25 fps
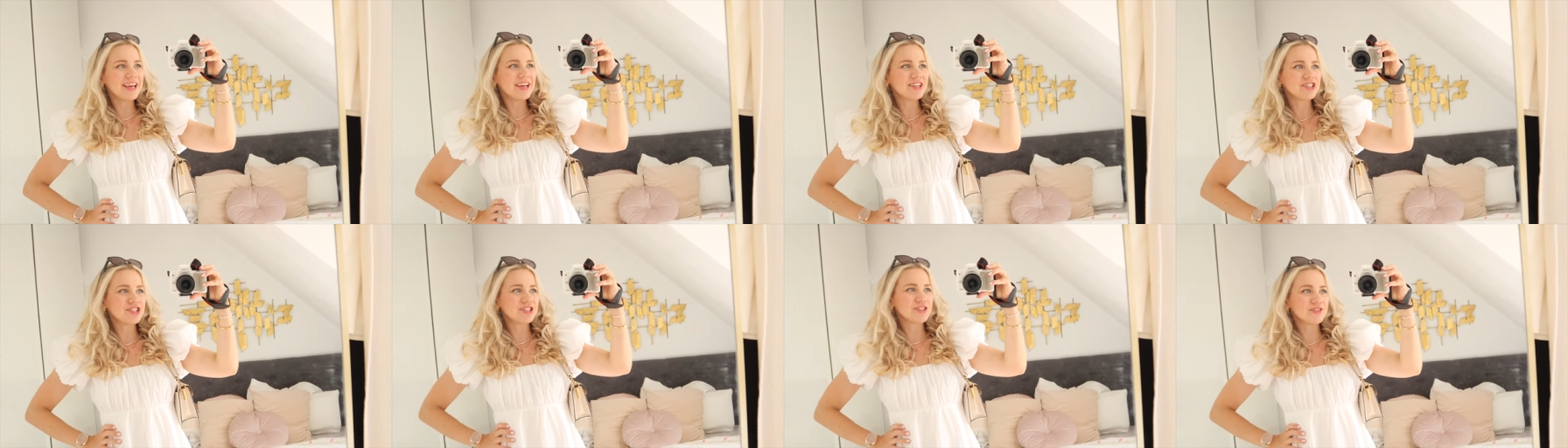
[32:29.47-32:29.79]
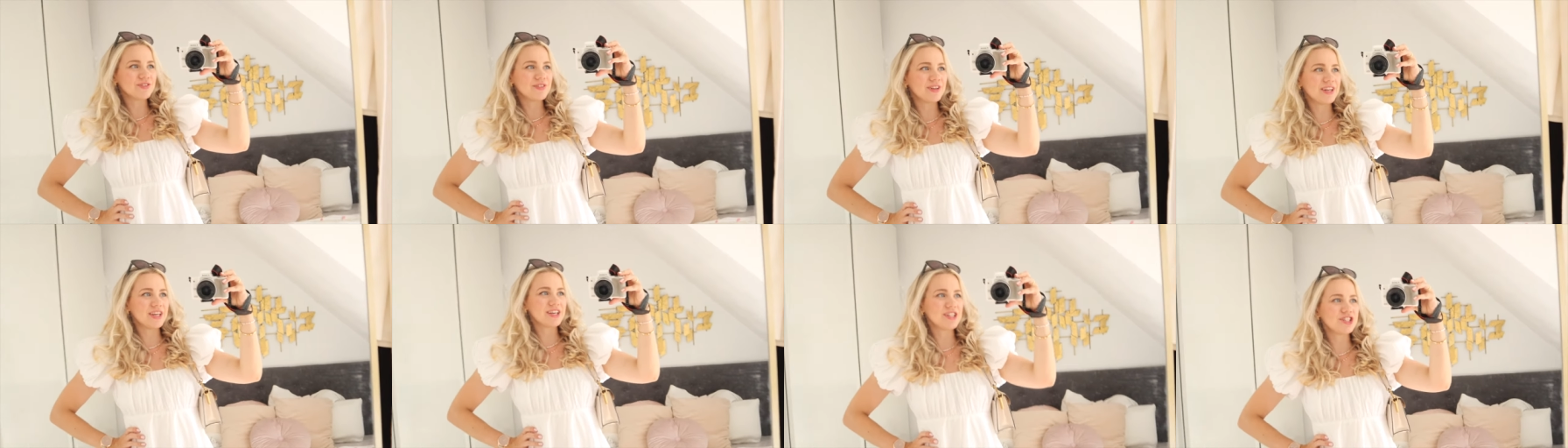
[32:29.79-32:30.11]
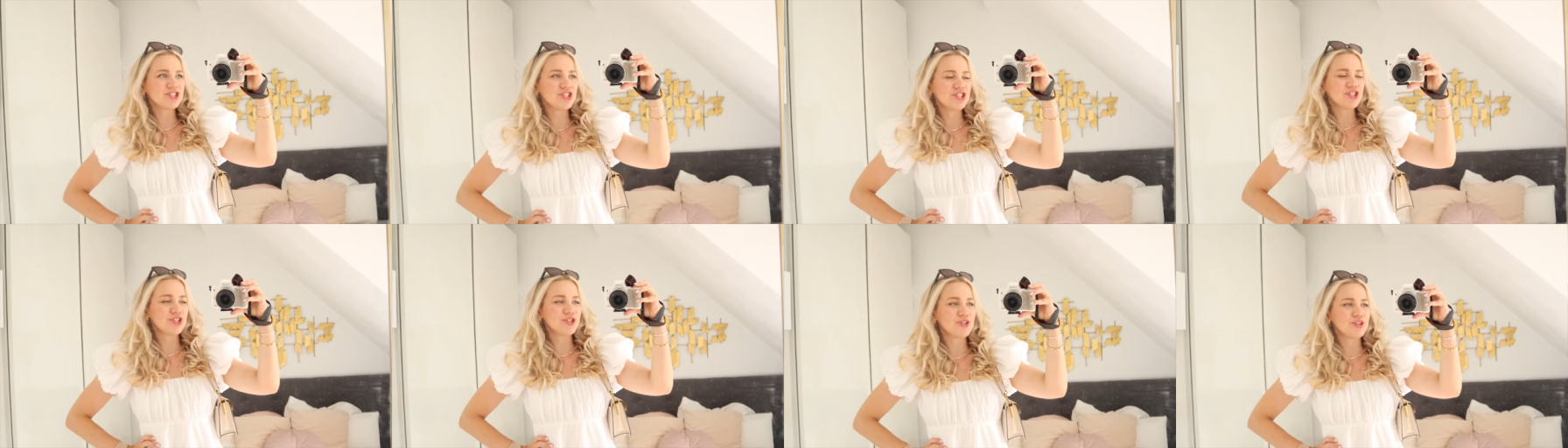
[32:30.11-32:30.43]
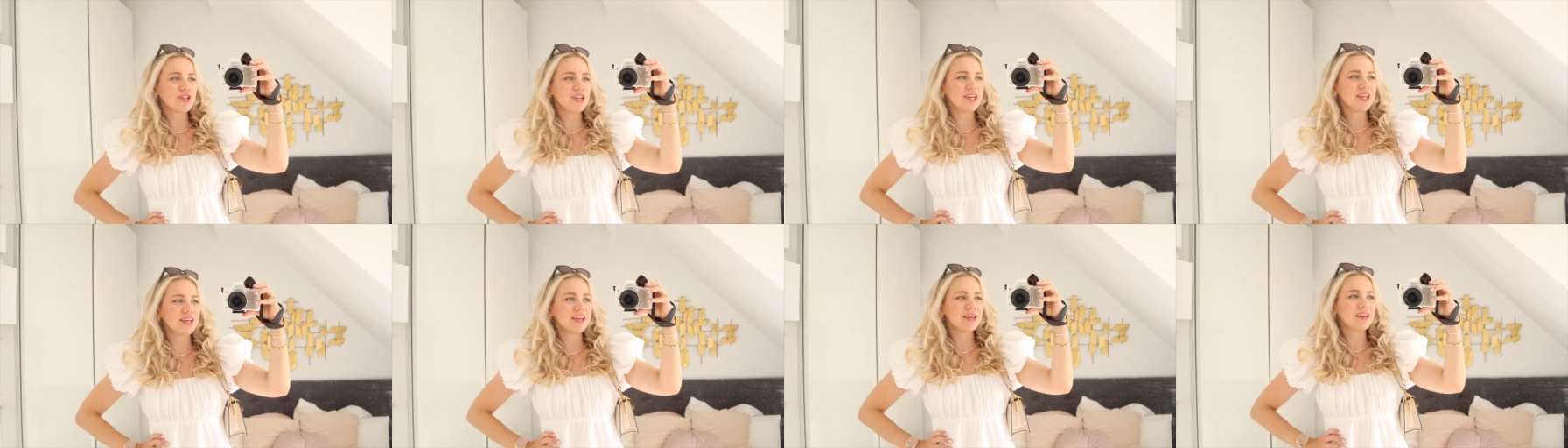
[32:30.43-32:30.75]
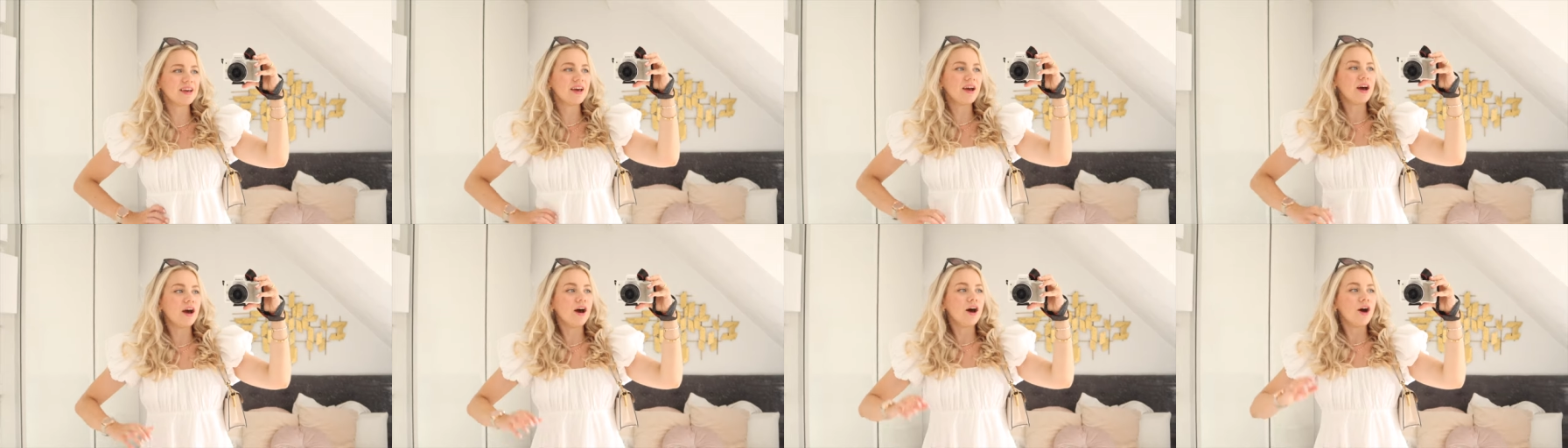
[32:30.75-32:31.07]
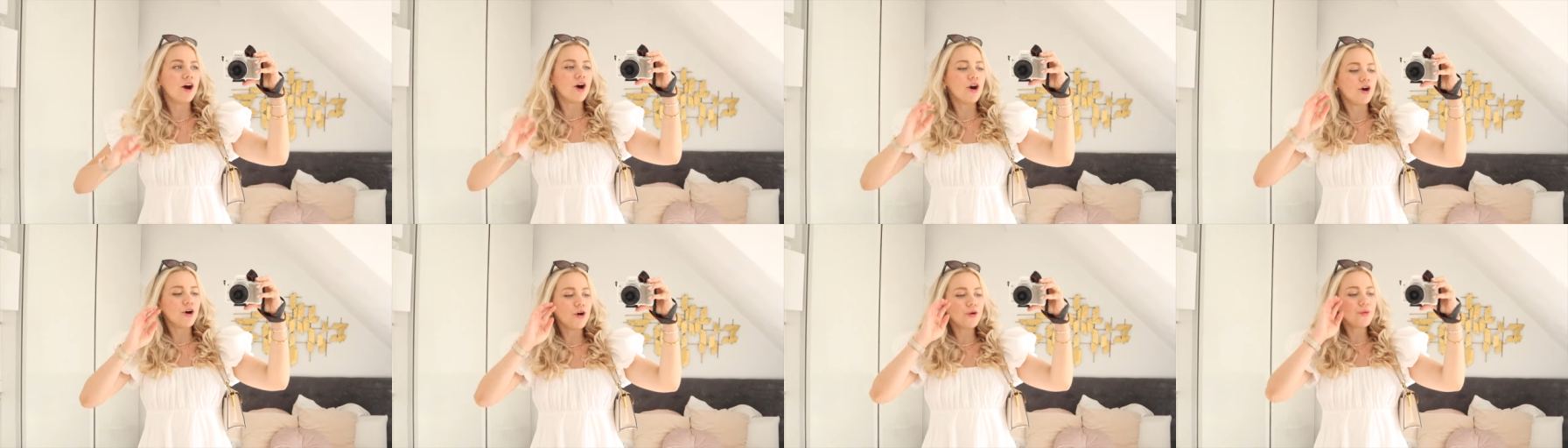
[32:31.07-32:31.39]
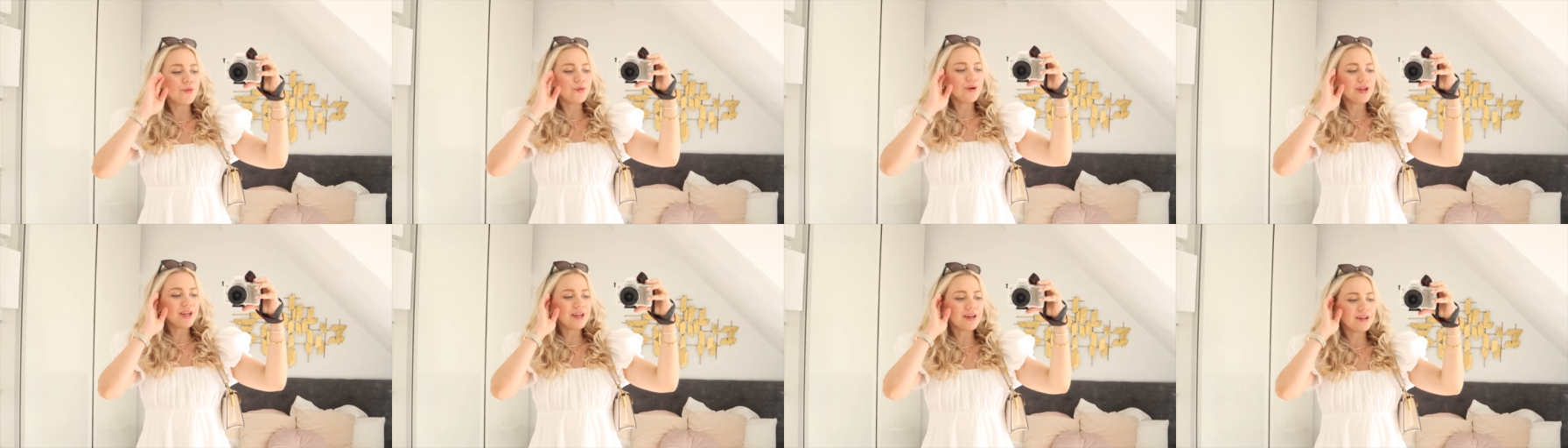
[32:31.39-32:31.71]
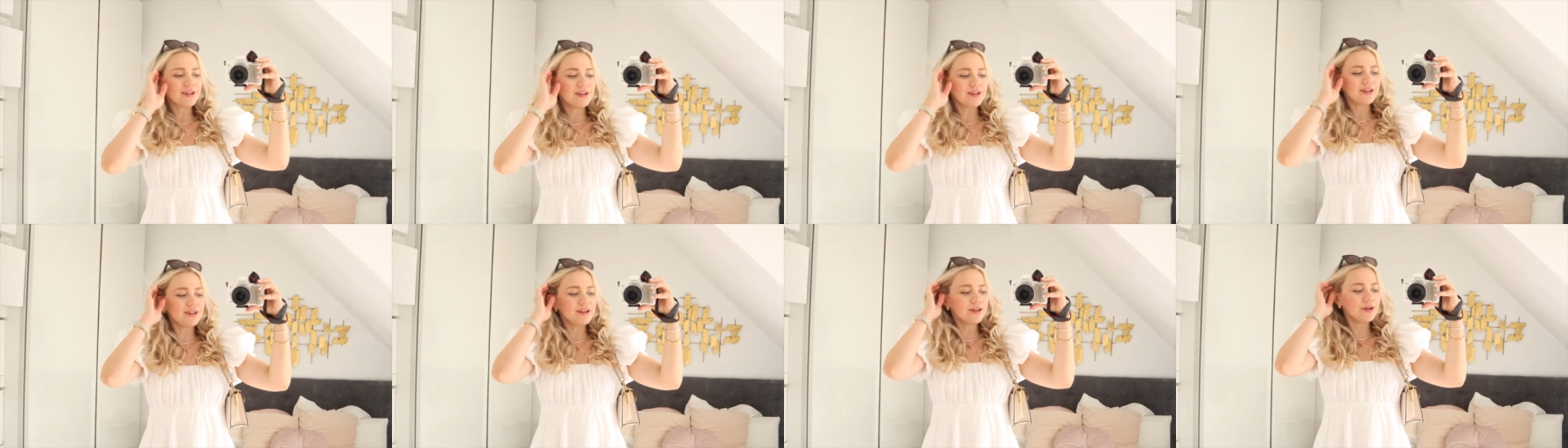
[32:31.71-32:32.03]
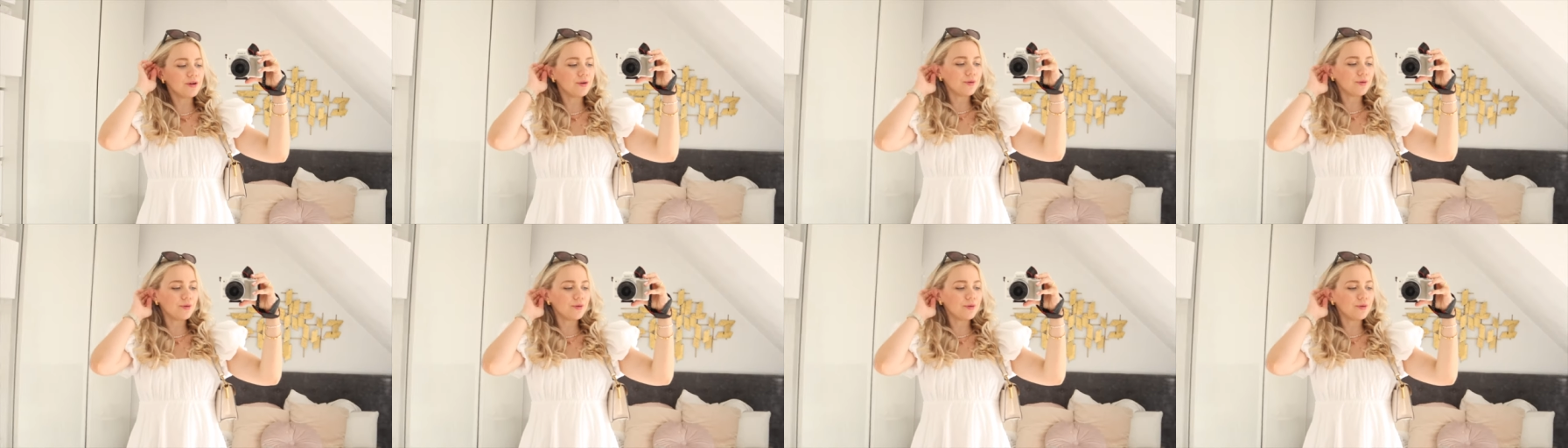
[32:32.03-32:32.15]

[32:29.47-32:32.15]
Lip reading: I just finished shooting a reel